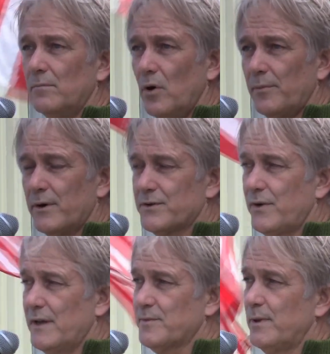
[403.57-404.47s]
on bone marrow
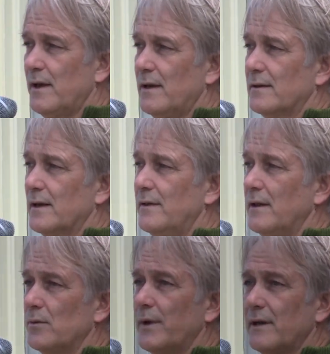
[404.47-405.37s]
transplant, and
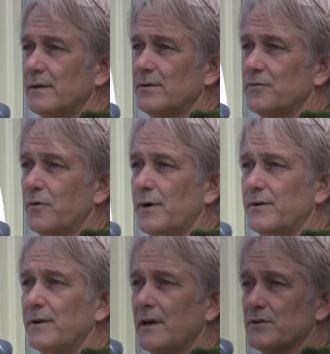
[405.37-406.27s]
then went into
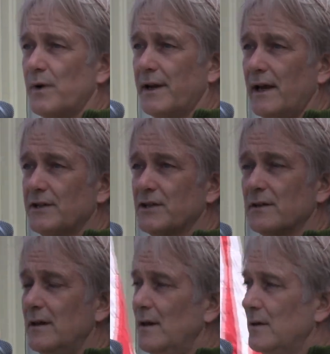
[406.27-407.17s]
42 days of radiation.